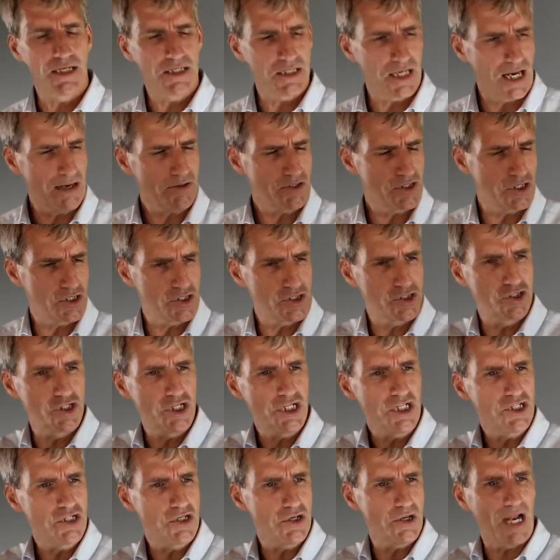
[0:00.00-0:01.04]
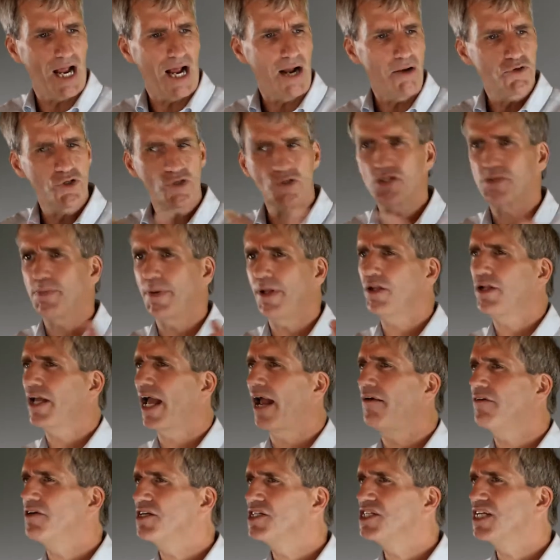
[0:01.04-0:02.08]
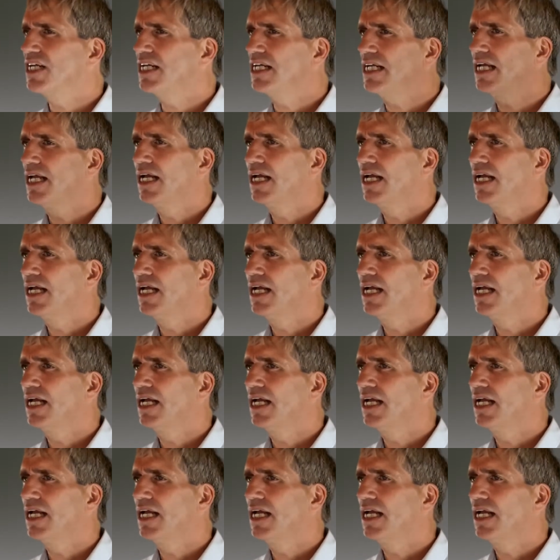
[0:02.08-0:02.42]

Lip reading: How do you spell guarantee?